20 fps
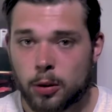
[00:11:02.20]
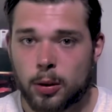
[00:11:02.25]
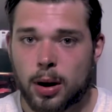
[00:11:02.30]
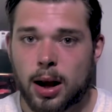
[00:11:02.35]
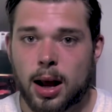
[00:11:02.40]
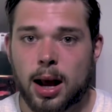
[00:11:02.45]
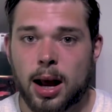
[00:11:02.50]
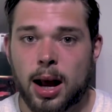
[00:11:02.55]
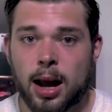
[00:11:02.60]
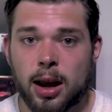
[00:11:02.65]

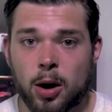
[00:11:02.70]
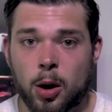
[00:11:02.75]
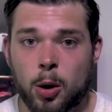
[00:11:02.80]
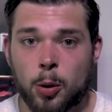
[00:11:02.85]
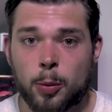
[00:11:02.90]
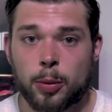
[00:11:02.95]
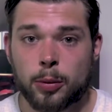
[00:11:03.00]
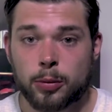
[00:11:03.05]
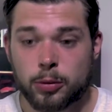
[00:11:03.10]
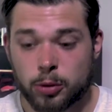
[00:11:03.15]
So I
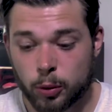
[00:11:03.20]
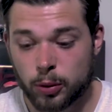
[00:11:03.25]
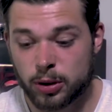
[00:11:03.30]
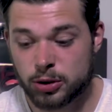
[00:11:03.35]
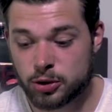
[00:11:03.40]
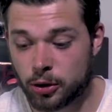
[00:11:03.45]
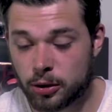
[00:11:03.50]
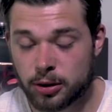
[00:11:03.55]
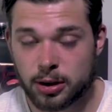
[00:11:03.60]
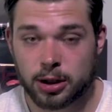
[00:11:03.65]
hope
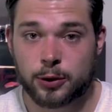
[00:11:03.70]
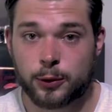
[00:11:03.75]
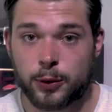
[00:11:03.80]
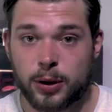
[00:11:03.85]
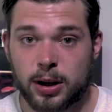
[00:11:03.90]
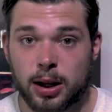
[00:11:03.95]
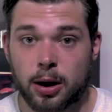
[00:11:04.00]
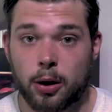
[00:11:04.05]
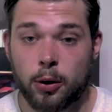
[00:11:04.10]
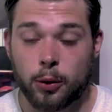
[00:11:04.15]
you enjoyed
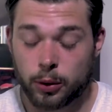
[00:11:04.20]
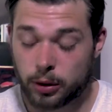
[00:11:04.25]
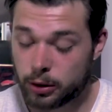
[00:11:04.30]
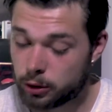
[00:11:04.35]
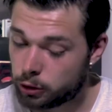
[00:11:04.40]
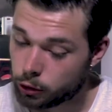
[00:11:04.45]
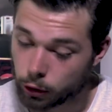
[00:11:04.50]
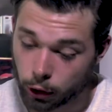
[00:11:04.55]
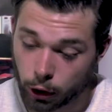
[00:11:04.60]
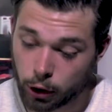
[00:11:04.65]
this video,
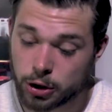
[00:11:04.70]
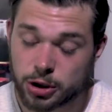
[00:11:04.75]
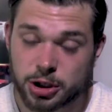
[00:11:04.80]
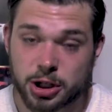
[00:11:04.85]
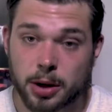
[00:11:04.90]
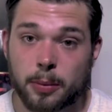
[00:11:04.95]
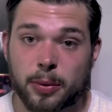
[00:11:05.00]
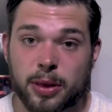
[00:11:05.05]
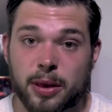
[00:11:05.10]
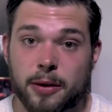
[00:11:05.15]
you
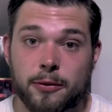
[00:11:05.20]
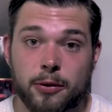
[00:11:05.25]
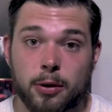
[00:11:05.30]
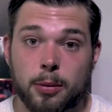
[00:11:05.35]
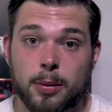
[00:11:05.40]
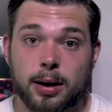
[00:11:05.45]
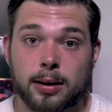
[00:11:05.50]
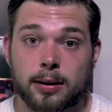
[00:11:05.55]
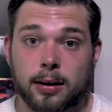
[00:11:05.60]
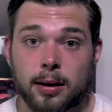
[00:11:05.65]
learned something
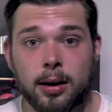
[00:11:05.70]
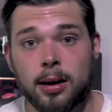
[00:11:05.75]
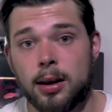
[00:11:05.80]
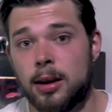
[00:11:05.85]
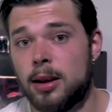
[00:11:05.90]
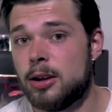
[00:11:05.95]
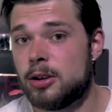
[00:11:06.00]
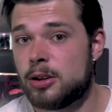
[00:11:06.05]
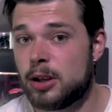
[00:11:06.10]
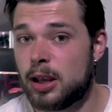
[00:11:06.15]
from it.
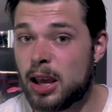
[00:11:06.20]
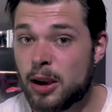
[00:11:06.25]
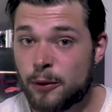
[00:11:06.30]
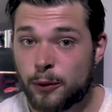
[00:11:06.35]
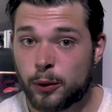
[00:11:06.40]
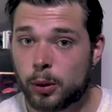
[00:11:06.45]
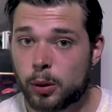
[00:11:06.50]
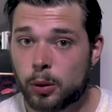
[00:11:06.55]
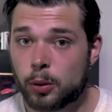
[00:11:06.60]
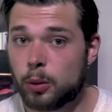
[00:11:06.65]

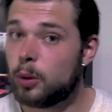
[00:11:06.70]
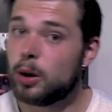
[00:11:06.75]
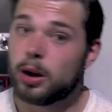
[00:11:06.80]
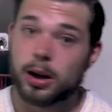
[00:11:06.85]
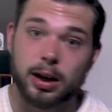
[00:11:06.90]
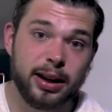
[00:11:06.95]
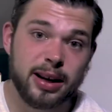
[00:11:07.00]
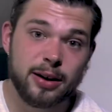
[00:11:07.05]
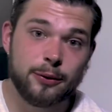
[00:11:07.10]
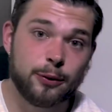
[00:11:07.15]
If you do,
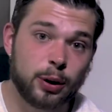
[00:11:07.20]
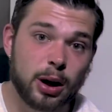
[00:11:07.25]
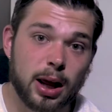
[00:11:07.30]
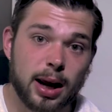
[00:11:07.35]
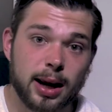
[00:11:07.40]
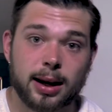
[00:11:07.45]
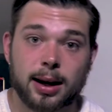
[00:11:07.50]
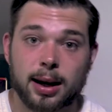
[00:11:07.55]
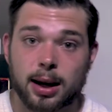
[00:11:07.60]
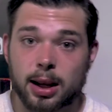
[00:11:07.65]
leave a
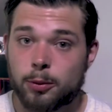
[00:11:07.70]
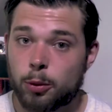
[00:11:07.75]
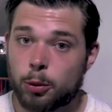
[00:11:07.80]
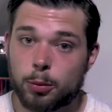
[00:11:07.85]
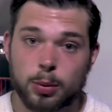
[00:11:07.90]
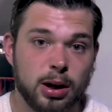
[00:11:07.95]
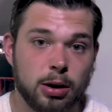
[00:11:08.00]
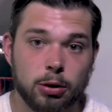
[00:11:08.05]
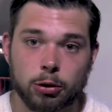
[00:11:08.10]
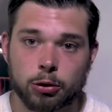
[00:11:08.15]
like, it
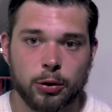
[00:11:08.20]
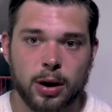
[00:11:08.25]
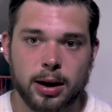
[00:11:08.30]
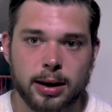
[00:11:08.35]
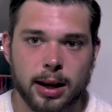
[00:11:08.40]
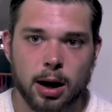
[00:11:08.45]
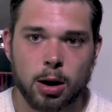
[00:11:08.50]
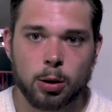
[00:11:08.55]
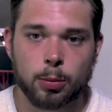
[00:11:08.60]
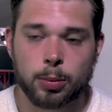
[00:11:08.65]
would be a
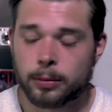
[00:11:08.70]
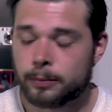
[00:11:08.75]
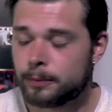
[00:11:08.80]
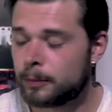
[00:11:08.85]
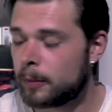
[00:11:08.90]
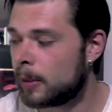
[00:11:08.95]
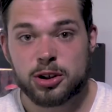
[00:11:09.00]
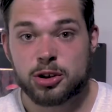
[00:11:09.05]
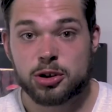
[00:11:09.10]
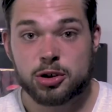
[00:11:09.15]
great help.
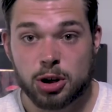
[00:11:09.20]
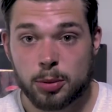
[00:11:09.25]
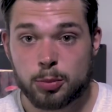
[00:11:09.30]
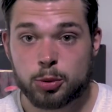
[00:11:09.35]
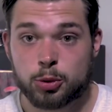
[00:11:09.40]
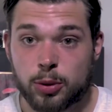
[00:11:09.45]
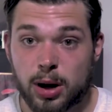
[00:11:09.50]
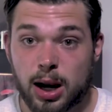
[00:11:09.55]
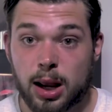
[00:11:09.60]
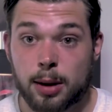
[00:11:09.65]
Please
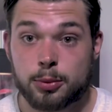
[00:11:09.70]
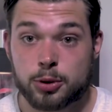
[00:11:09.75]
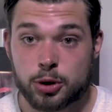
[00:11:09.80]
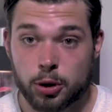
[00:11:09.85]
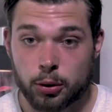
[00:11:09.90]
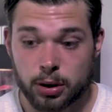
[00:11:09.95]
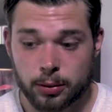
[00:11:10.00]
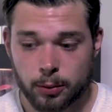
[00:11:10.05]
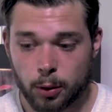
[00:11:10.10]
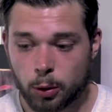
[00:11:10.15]
subscribe
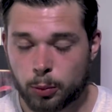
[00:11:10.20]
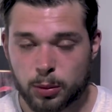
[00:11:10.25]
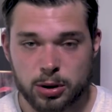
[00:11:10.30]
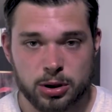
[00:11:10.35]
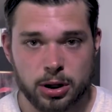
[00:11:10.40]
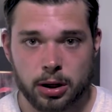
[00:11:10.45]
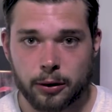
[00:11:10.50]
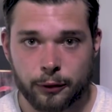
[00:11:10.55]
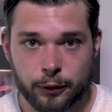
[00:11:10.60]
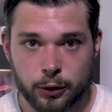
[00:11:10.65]
so you won't
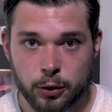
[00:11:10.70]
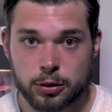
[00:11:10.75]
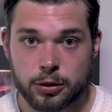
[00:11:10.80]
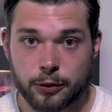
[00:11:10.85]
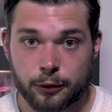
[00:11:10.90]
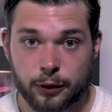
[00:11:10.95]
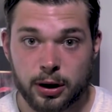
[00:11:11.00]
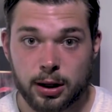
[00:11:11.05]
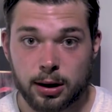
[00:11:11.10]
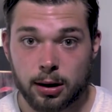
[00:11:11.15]
miss any
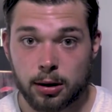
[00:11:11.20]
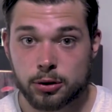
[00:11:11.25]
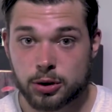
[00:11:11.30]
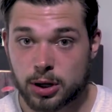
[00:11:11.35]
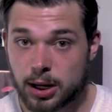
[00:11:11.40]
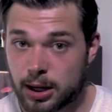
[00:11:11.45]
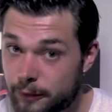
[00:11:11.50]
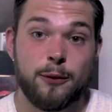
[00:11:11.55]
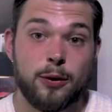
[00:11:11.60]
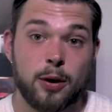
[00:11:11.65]
future
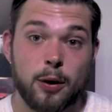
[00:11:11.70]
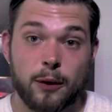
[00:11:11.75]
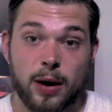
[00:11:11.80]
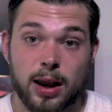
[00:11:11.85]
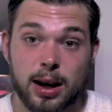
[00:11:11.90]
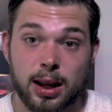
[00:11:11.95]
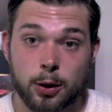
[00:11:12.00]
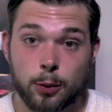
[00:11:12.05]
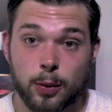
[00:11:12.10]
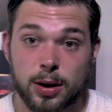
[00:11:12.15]
videos. If you
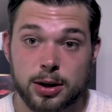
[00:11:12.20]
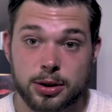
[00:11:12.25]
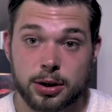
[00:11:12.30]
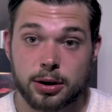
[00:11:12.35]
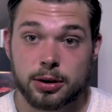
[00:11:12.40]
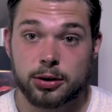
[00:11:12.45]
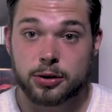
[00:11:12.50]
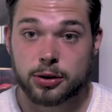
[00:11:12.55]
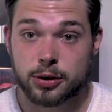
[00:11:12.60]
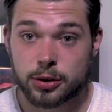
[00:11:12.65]
have any
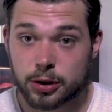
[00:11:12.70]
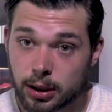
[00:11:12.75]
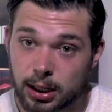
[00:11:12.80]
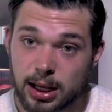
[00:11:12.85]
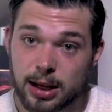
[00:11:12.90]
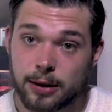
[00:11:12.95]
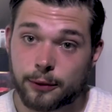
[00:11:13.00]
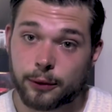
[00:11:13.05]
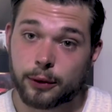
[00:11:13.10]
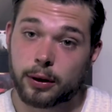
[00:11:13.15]
questions,
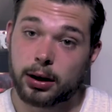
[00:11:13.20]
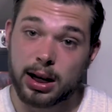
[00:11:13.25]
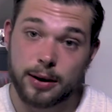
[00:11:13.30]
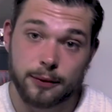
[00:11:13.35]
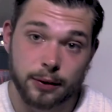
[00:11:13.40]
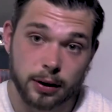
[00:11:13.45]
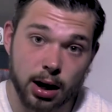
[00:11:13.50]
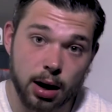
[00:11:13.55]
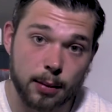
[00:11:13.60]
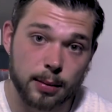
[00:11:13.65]

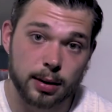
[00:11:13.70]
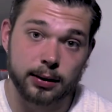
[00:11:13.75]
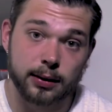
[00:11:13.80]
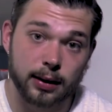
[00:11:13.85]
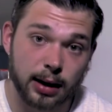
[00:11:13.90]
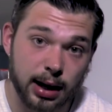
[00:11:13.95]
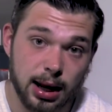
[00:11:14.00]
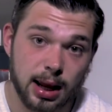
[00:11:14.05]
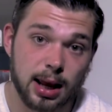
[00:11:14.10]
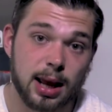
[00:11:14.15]
leave a
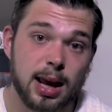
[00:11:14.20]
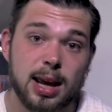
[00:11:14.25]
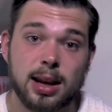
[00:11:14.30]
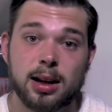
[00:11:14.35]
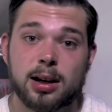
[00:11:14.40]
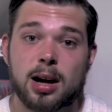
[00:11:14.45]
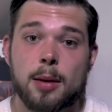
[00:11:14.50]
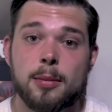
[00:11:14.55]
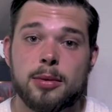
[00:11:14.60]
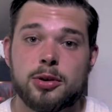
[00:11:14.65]
comment
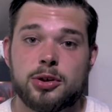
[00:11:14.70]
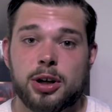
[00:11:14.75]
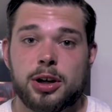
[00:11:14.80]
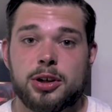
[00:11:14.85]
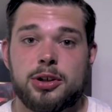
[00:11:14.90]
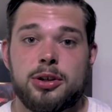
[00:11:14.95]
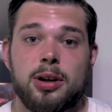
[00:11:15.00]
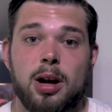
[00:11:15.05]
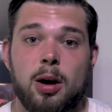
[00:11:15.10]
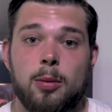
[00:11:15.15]
in the comment
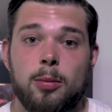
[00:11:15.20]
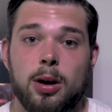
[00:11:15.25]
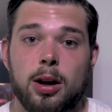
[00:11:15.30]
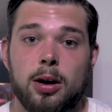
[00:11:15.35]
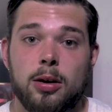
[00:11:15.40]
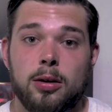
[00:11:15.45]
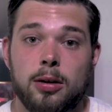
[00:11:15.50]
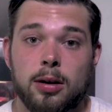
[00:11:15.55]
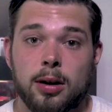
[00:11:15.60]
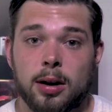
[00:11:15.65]
section down
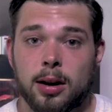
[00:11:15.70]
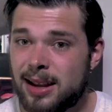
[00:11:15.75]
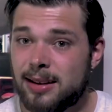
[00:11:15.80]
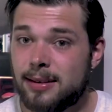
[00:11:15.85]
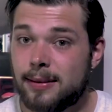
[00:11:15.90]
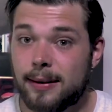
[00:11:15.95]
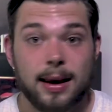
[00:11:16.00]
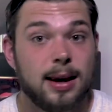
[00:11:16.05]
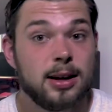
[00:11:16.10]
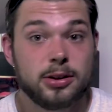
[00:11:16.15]
below.
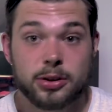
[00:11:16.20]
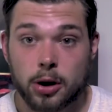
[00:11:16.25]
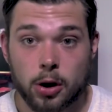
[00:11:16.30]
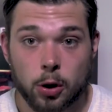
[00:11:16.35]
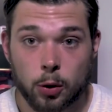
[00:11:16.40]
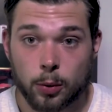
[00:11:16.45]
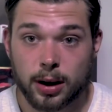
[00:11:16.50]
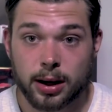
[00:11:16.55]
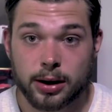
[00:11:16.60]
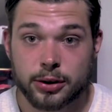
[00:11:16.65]
And as
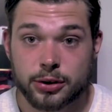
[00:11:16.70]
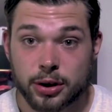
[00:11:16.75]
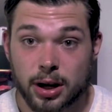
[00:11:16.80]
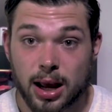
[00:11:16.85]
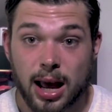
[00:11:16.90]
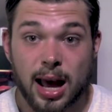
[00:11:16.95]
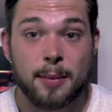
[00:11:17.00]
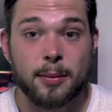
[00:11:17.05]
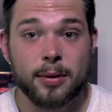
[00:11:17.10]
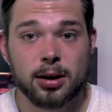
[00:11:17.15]

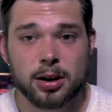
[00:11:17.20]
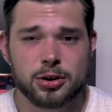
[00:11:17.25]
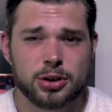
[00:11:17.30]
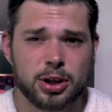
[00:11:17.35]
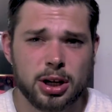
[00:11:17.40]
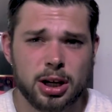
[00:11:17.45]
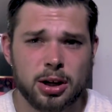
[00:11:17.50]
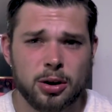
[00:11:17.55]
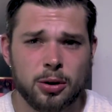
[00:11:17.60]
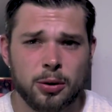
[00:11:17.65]
always, I'm
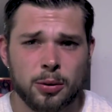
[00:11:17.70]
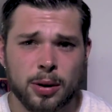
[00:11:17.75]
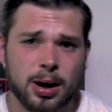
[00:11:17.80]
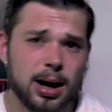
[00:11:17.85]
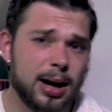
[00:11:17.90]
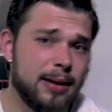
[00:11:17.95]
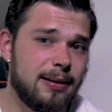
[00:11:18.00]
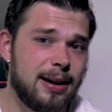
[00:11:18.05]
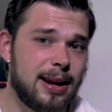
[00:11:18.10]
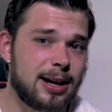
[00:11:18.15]
gonna see
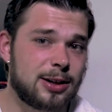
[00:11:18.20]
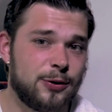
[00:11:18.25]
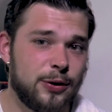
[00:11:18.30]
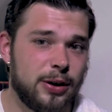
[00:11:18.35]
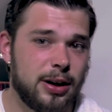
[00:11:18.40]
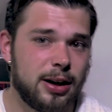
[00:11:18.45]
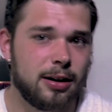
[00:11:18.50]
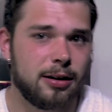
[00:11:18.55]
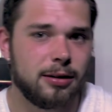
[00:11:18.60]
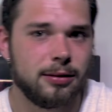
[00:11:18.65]
you in the
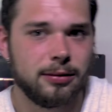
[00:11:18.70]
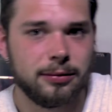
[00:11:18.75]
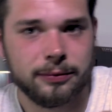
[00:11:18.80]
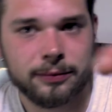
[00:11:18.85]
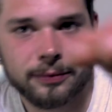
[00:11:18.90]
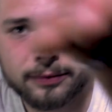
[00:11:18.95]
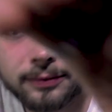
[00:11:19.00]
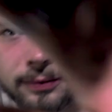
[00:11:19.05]
next video.